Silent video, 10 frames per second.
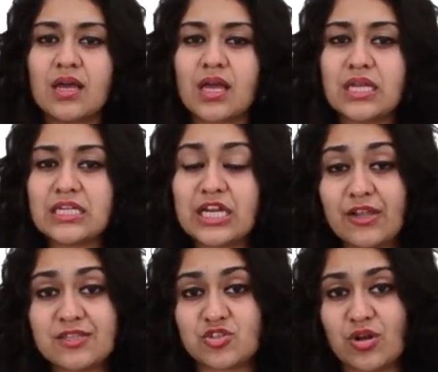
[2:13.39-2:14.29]

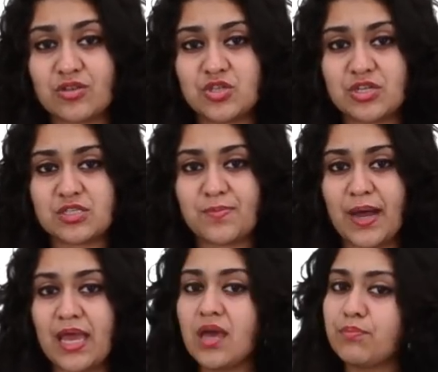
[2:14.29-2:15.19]
Concrete Structures
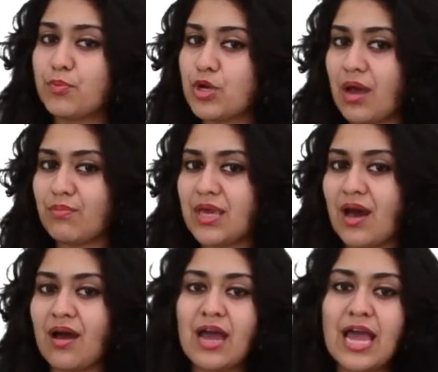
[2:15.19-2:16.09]
by Punamia,